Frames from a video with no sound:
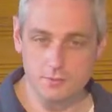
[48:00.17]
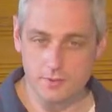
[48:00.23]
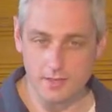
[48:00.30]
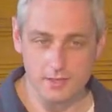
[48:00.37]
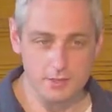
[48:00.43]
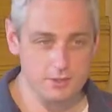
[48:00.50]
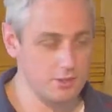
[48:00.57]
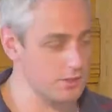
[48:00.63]

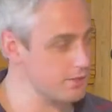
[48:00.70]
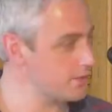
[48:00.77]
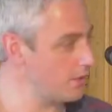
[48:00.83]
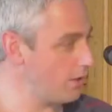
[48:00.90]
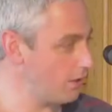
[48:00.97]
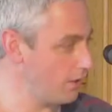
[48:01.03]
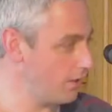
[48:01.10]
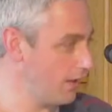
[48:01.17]
then just to
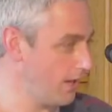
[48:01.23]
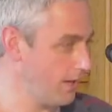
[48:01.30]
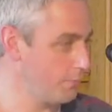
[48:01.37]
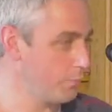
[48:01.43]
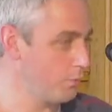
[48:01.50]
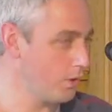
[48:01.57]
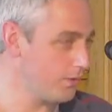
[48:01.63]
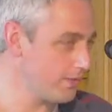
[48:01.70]

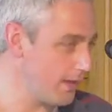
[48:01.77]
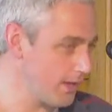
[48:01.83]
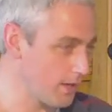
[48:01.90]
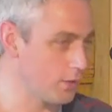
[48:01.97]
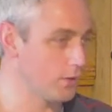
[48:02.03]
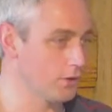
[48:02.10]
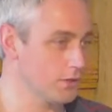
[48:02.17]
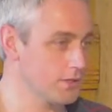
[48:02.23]
outline what that
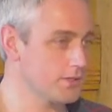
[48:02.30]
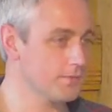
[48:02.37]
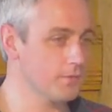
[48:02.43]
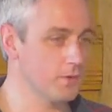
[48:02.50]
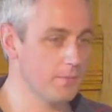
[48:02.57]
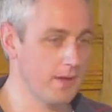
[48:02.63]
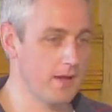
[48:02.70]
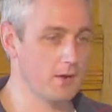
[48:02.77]
looks
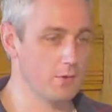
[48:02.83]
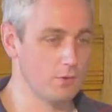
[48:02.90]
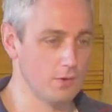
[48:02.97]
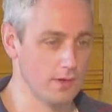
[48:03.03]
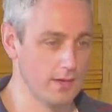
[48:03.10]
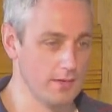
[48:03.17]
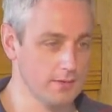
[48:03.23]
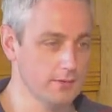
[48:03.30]
from here
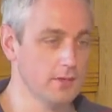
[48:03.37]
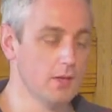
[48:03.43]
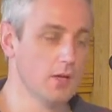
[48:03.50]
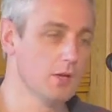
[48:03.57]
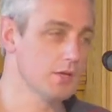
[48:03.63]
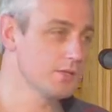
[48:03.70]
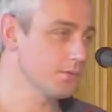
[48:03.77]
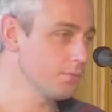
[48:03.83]
on in.
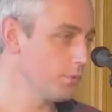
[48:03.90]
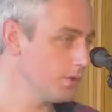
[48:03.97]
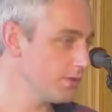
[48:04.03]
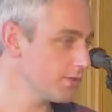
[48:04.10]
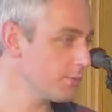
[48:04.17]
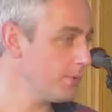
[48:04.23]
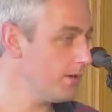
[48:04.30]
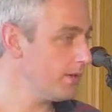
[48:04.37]
So
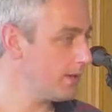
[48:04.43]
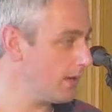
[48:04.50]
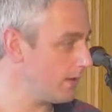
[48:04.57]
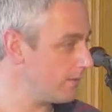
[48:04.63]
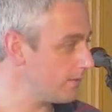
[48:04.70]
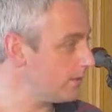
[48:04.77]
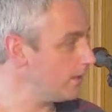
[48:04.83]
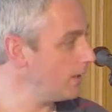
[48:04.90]
once we
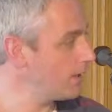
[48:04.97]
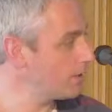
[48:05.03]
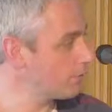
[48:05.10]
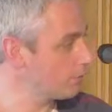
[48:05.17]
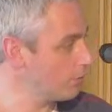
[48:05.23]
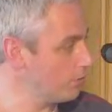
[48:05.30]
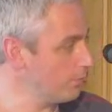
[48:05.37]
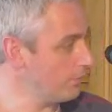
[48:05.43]
get a
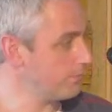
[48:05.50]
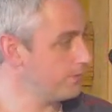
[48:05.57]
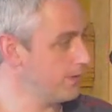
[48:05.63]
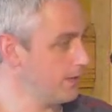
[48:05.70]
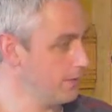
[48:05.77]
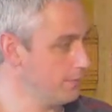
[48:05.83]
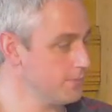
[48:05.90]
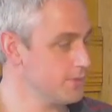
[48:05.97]
group of
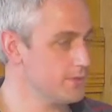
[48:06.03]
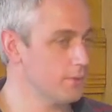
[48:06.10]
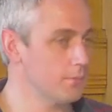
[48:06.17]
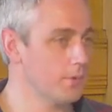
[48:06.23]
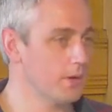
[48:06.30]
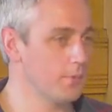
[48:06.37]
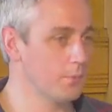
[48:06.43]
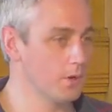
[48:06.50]
names that
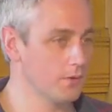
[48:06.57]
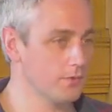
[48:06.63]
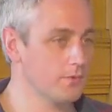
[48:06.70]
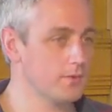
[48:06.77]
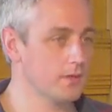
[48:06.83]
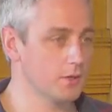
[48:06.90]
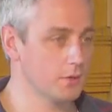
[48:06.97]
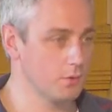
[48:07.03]
we want
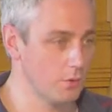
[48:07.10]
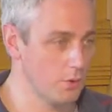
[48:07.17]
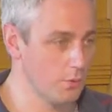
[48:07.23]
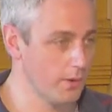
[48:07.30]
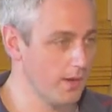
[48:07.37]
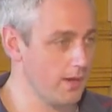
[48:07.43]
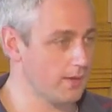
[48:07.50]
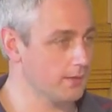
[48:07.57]
to go
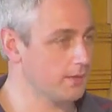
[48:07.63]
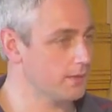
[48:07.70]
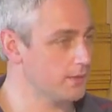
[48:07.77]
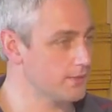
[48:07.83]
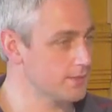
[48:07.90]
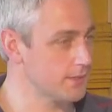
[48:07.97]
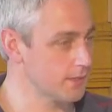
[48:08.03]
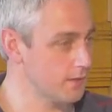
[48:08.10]
away and
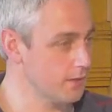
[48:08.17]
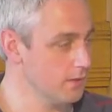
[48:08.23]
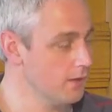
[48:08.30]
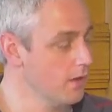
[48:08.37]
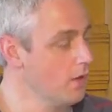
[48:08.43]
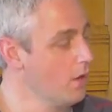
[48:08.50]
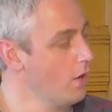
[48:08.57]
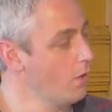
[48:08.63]
consider,
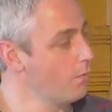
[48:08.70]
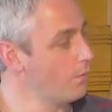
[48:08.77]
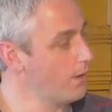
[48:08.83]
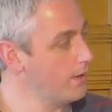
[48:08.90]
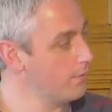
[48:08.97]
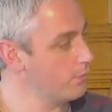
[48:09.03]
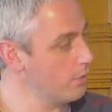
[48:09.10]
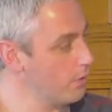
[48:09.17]

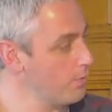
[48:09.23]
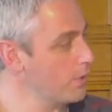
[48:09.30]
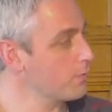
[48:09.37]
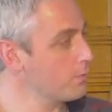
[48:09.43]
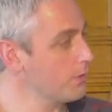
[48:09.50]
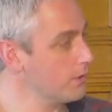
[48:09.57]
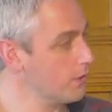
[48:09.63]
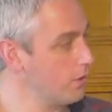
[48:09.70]
Robert
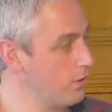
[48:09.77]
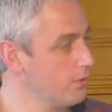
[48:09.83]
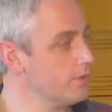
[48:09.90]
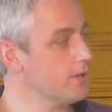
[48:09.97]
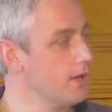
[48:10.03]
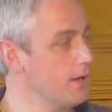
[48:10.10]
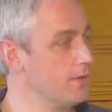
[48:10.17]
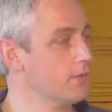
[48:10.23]
will
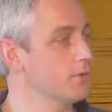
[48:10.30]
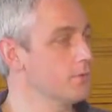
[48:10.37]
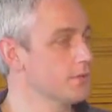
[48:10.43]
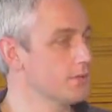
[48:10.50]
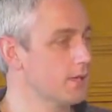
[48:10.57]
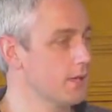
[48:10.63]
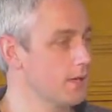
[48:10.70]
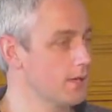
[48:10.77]
contact
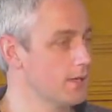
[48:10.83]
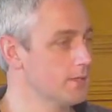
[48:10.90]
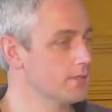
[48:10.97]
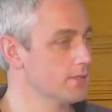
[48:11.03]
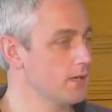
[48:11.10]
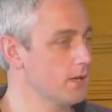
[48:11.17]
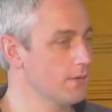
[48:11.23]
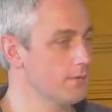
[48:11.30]
those
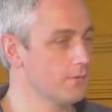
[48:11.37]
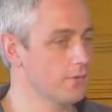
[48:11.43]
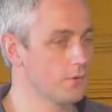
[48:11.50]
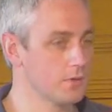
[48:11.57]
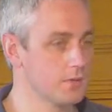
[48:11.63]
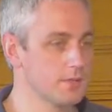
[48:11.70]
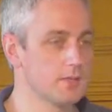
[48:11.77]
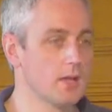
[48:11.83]
guys and
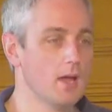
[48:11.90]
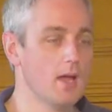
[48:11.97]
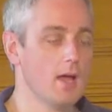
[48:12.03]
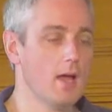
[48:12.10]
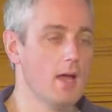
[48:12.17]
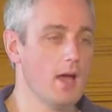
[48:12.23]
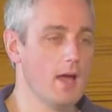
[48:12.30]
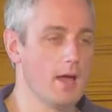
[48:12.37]
folks
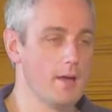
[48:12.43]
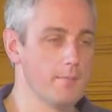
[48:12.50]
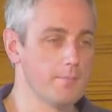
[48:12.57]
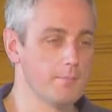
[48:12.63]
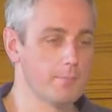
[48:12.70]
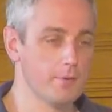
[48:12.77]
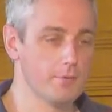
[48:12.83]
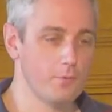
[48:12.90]

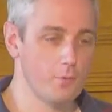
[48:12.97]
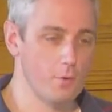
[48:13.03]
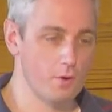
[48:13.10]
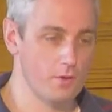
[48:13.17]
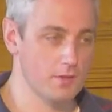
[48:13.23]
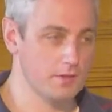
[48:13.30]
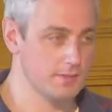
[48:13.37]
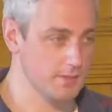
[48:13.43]
before
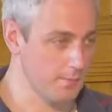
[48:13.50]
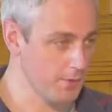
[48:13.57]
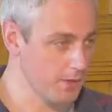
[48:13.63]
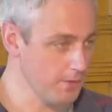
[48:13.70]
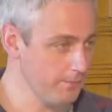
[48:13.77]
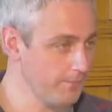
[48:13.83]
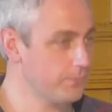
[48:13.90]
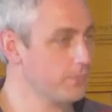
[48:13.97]
the
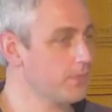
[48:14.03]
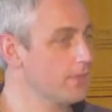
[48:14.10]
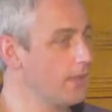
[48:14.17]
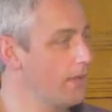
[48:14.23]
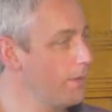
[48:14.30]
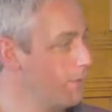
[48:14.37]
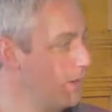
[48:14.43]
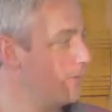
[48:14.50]
summer.
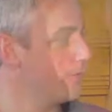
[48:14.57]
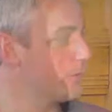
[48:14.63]
They will have